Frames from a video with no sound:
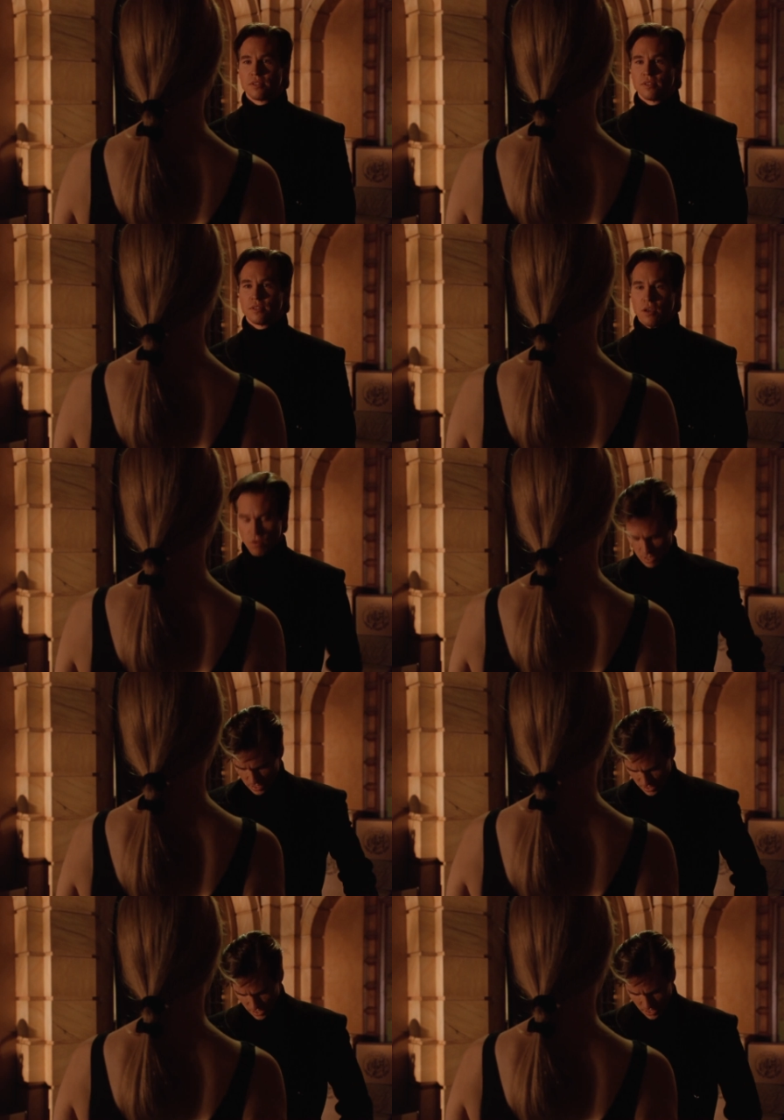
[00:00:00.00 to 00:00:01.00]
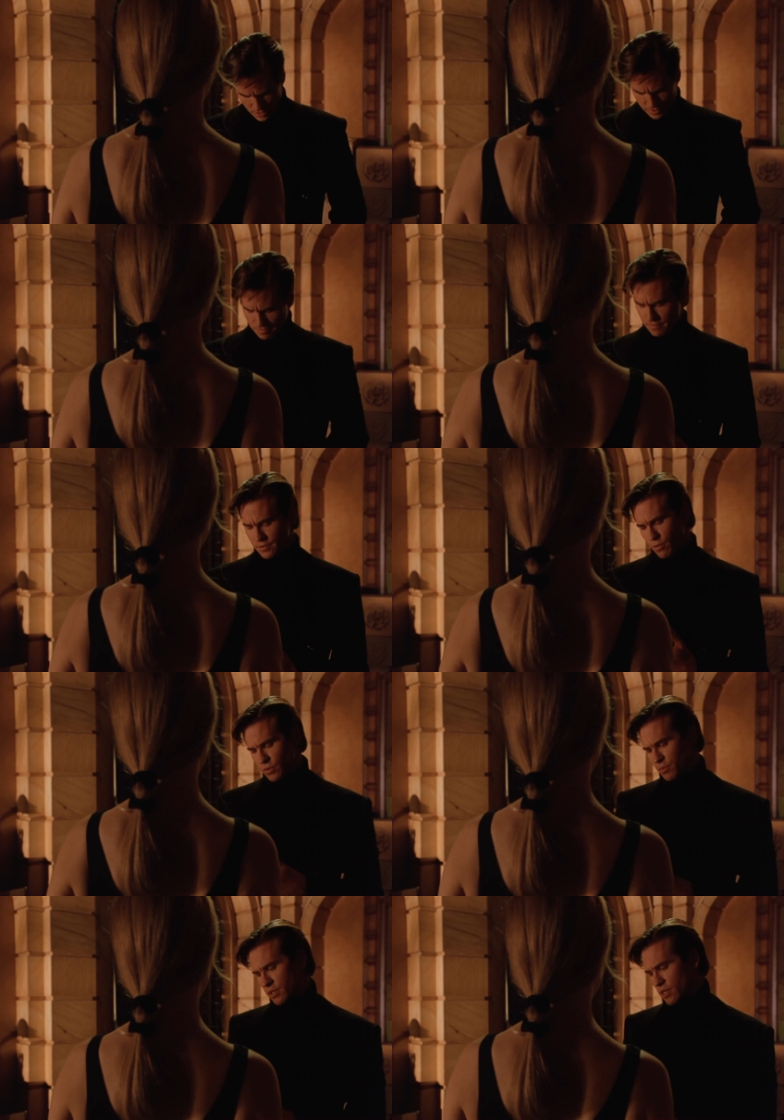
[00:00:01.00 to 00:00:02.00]
finds himself competing with himself
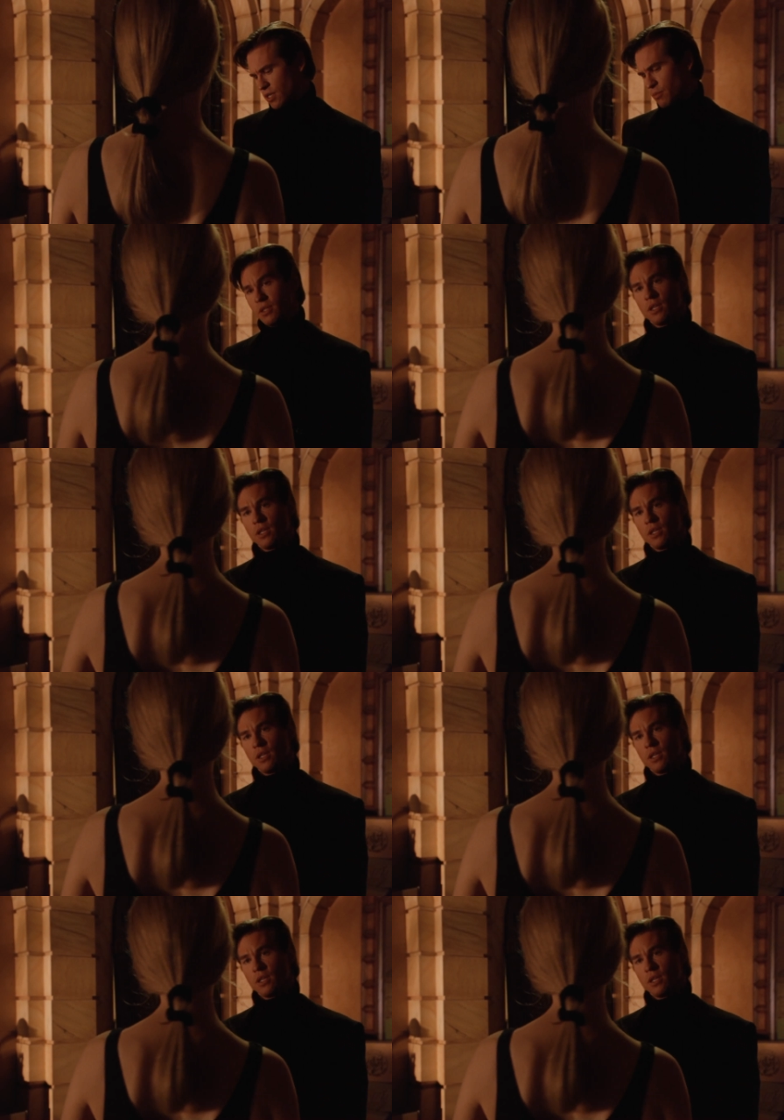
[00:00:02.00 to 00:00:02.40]
for the affections of